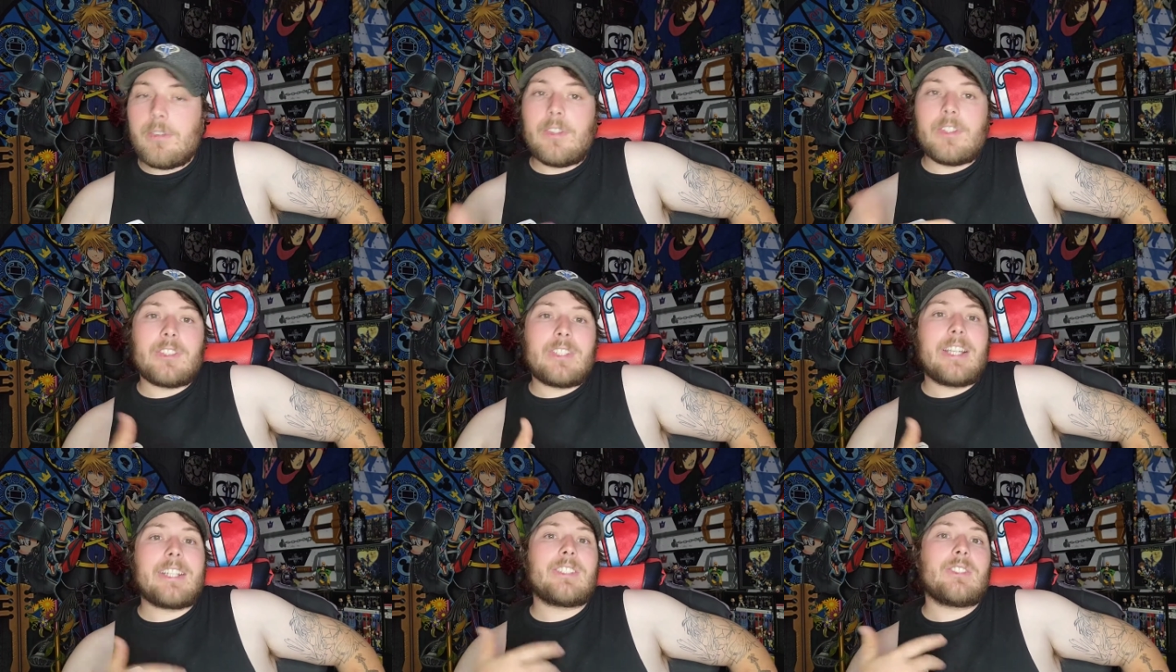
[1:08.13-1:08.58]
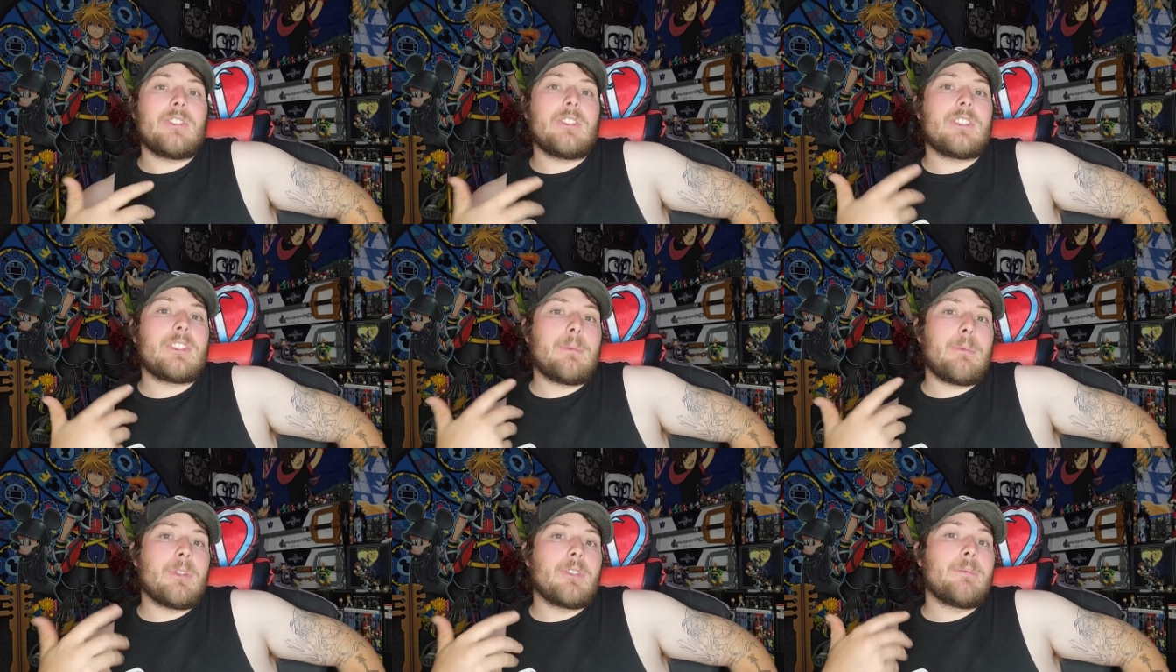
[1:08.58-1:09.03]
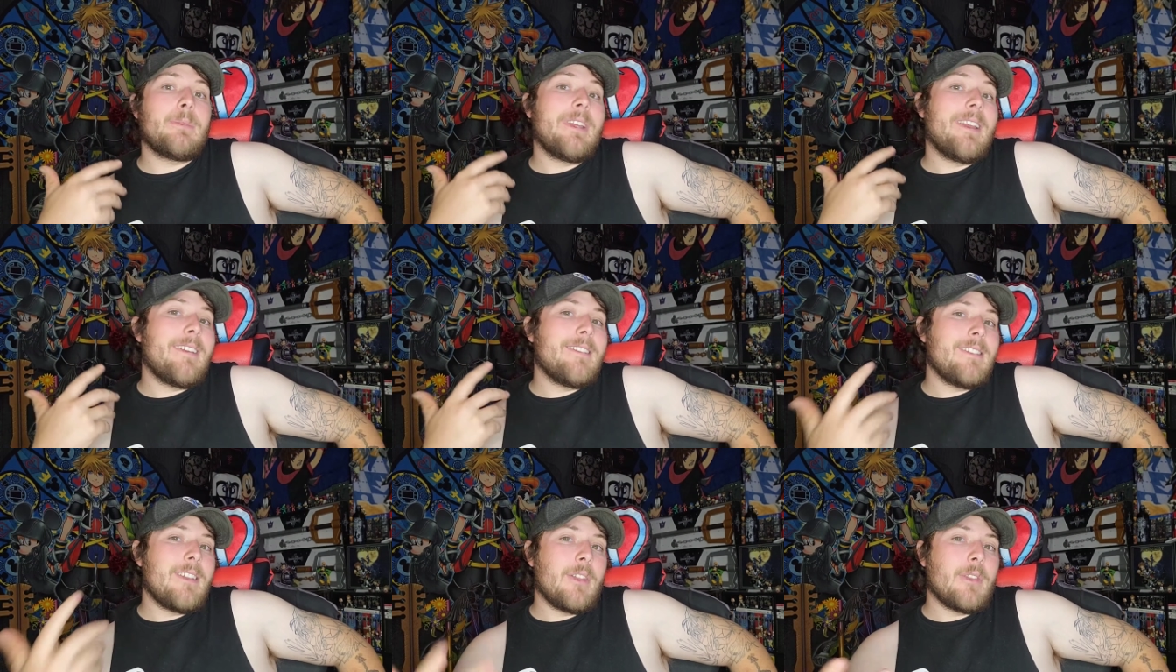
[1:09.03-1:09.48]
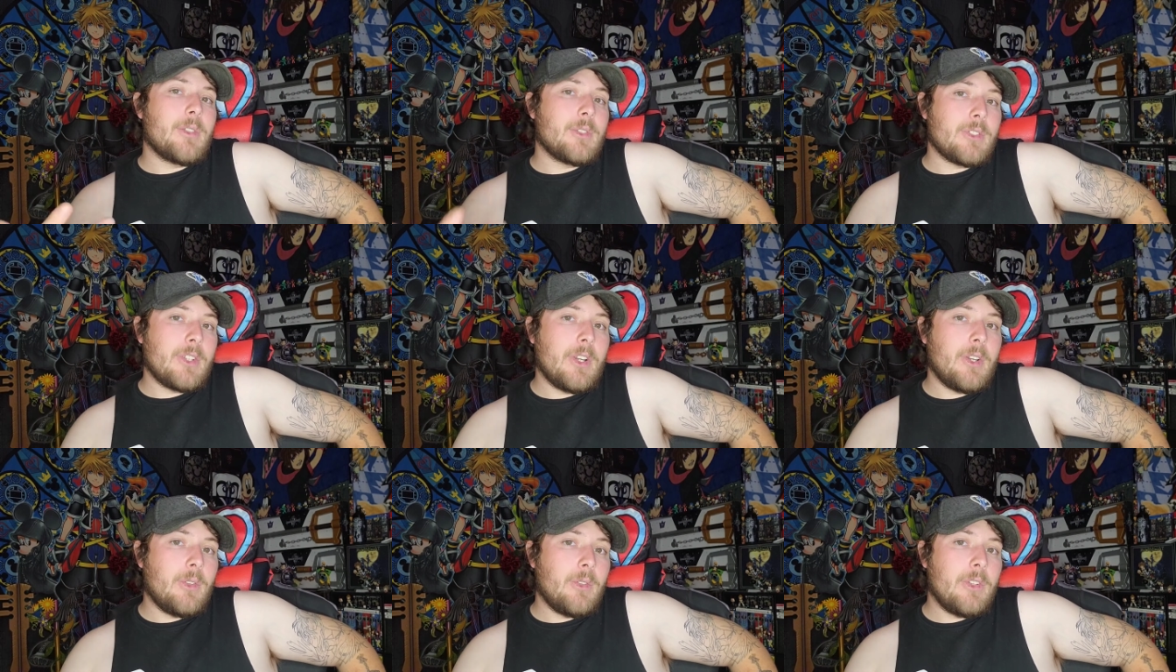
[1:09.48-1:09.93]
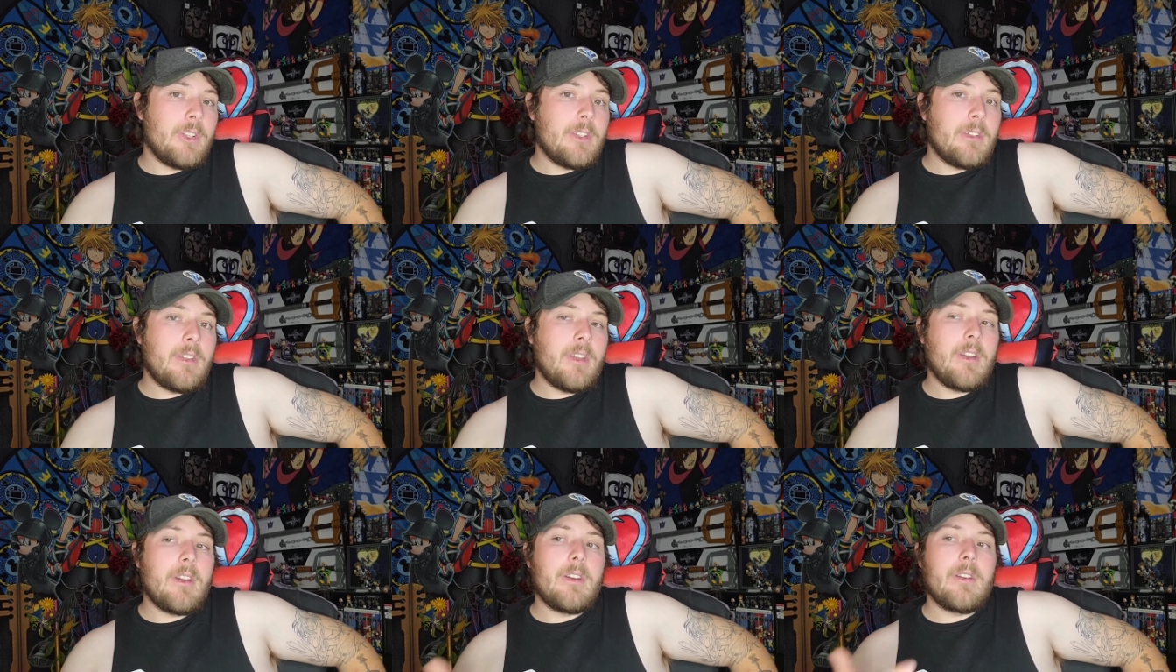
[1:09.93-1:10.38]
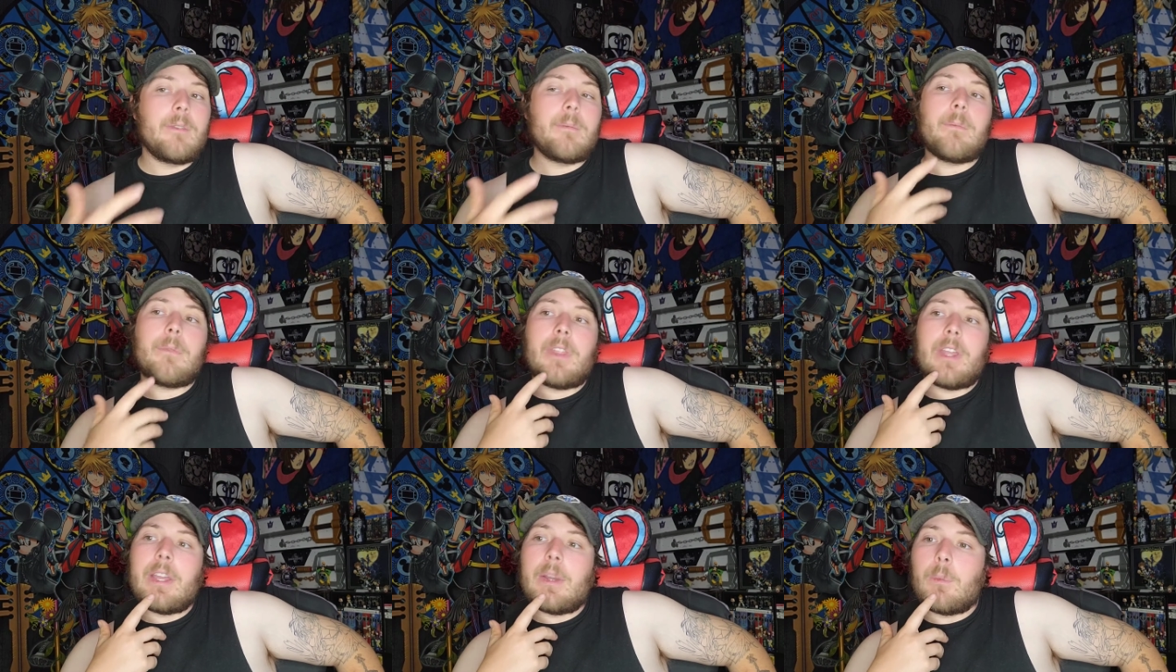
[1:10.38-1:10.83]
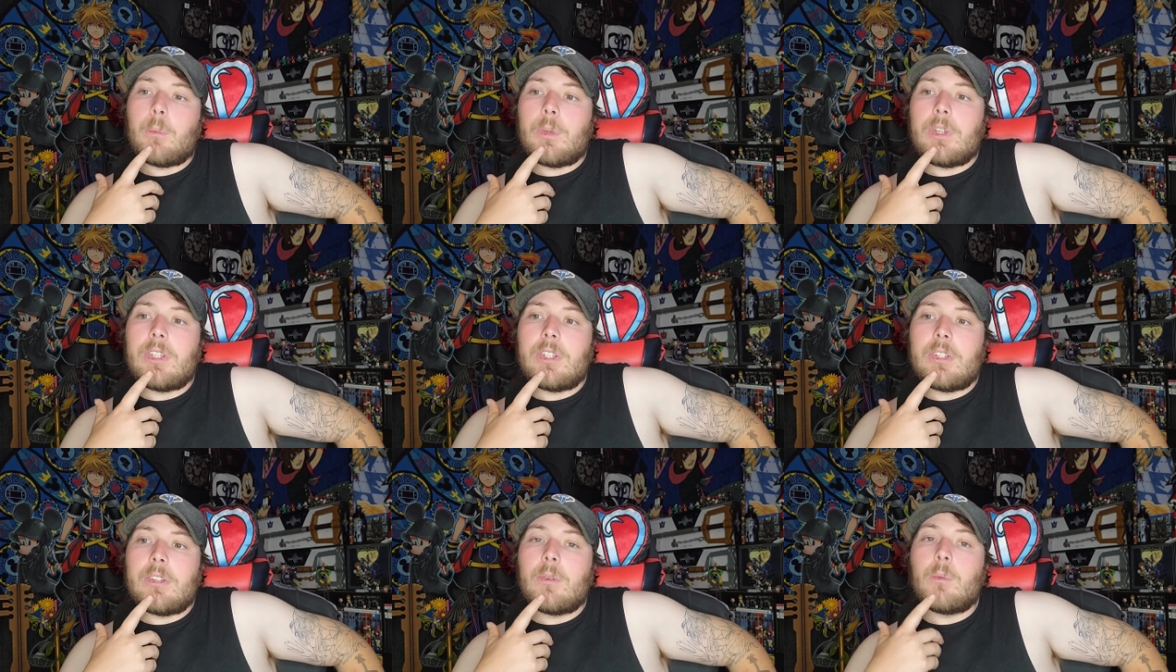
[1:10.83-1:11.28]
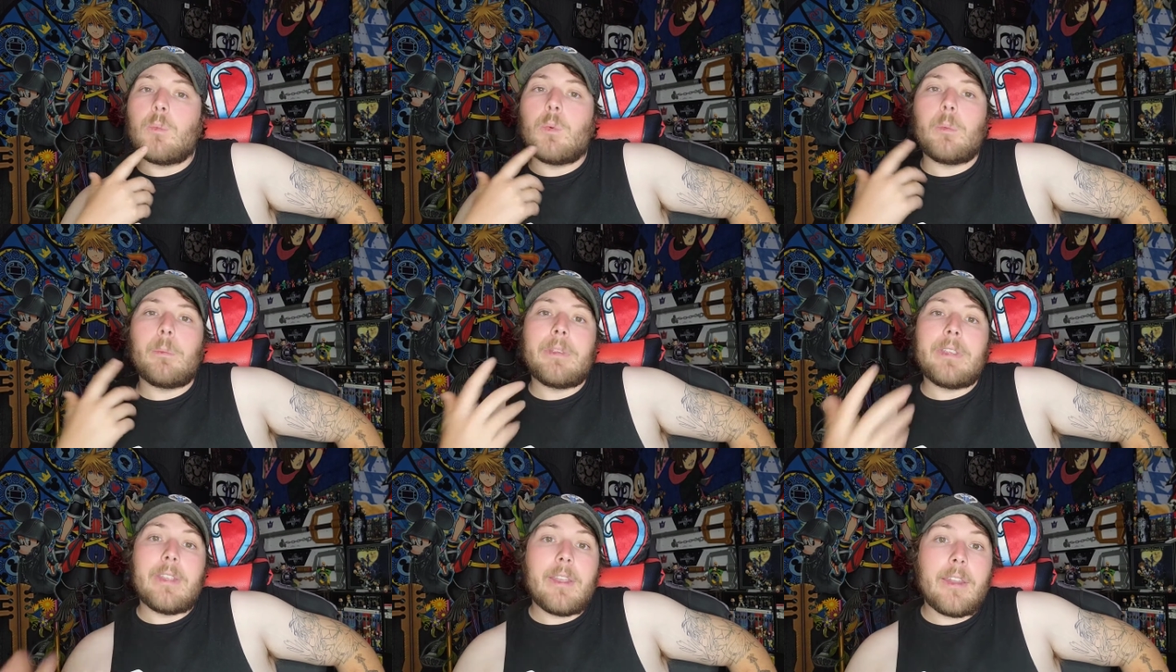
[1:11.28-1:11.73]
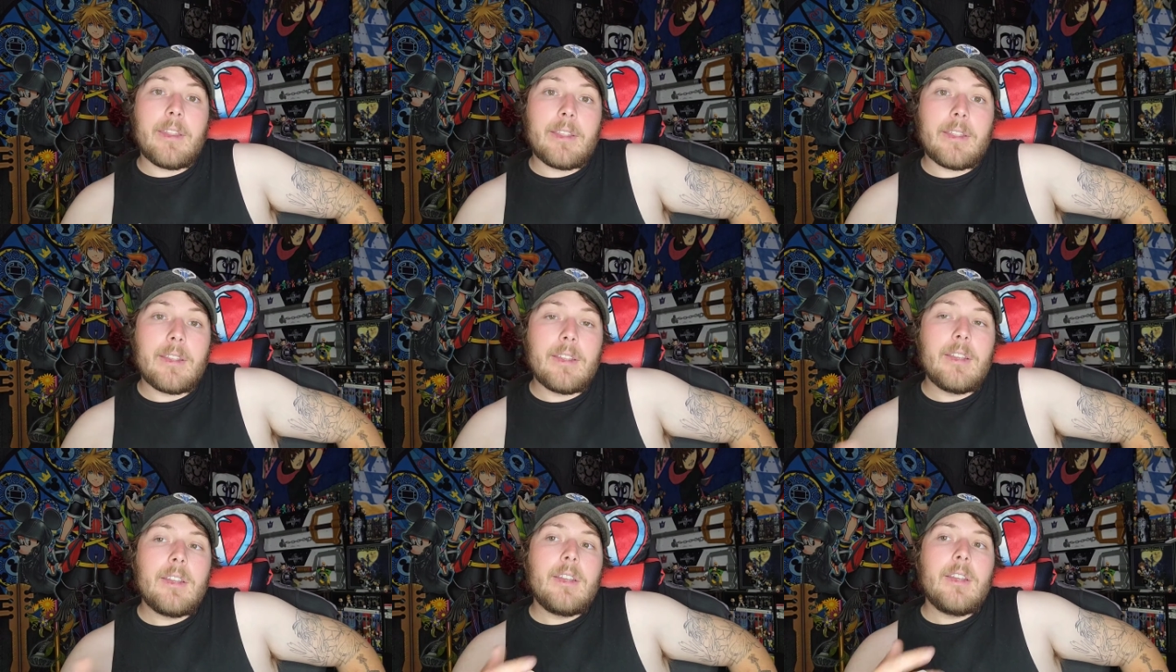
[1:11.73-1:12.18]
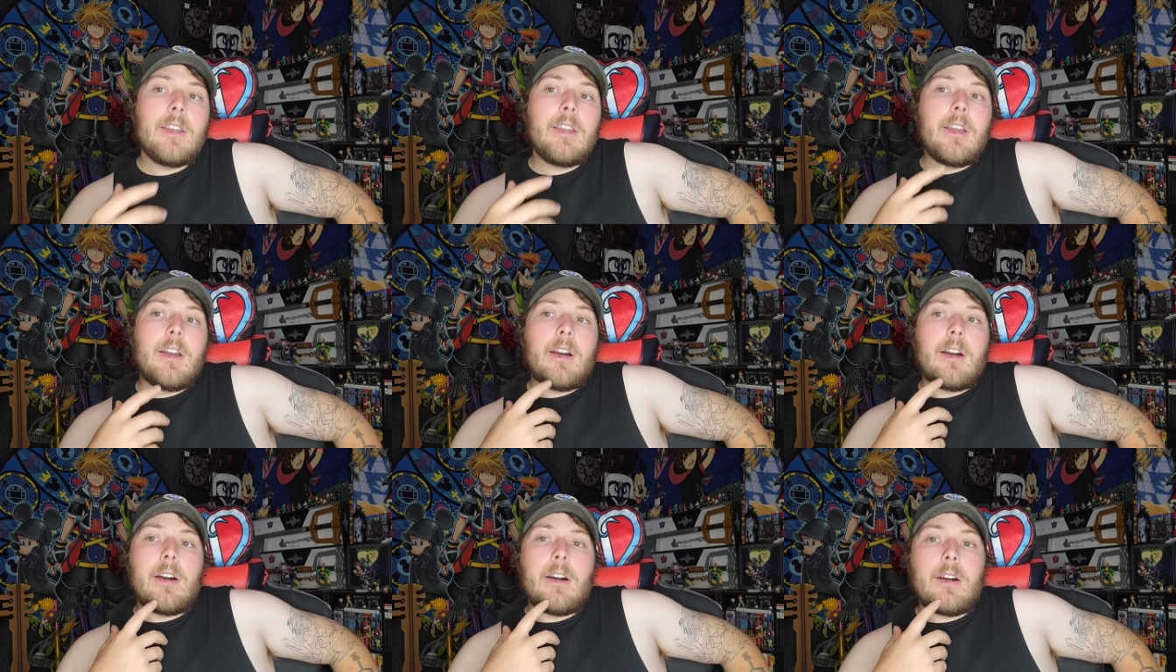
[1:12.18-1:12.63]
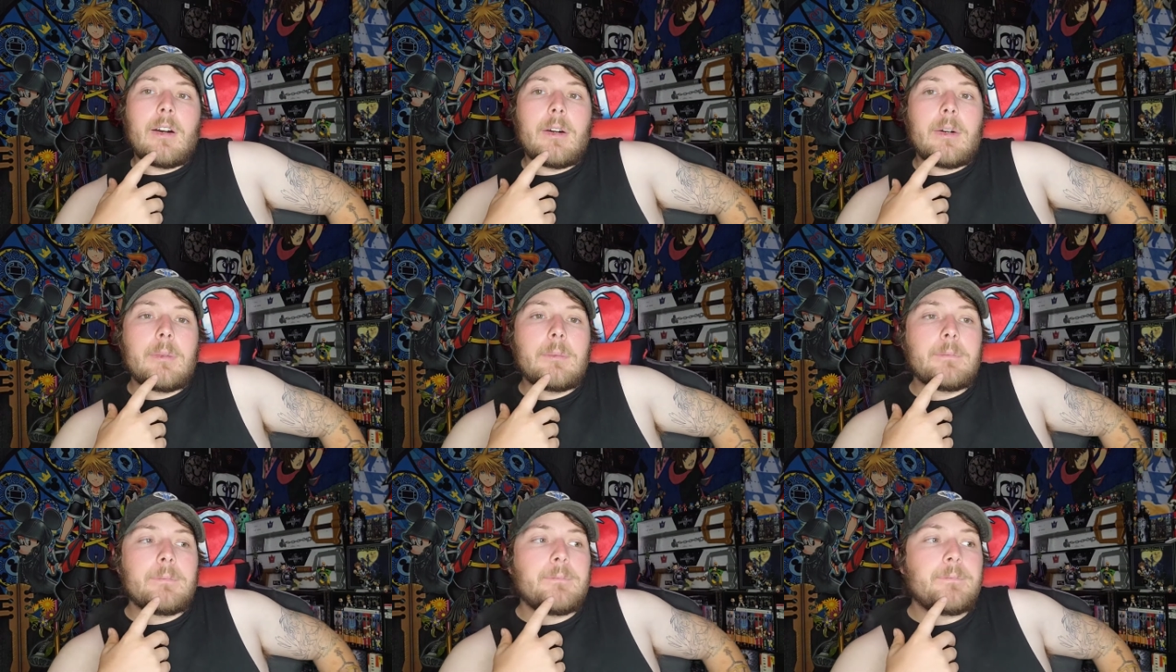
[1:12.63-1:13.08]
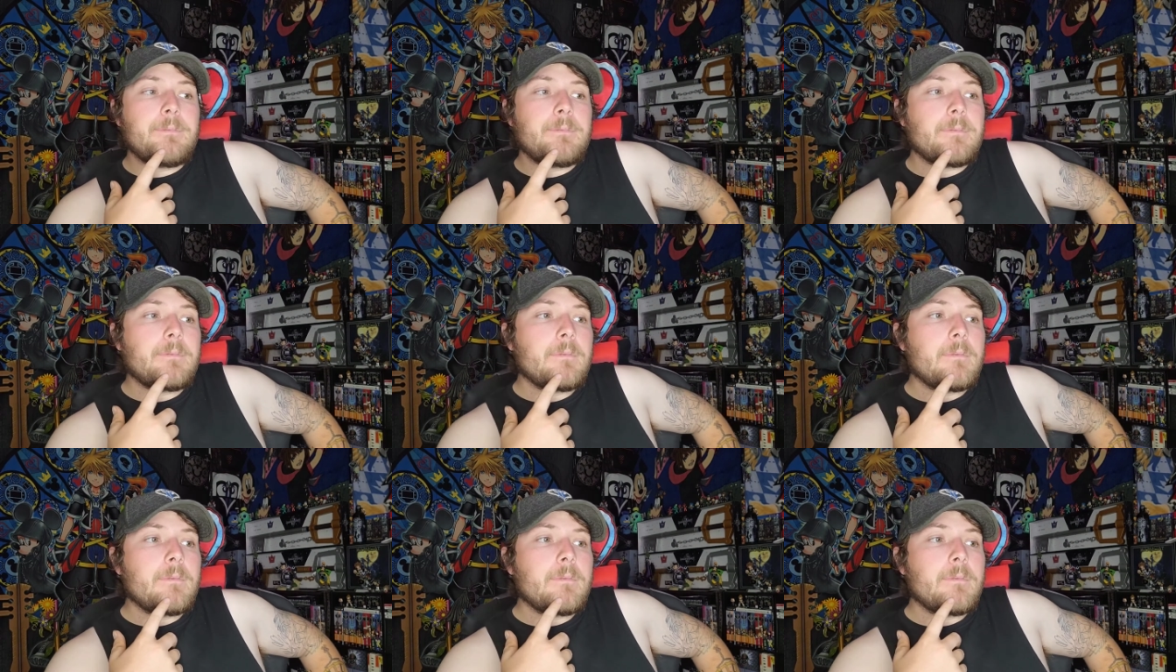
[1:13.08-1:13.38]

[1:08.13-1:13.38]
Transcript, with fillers: There's actually supposed to be another title in there that we will be getting. Um,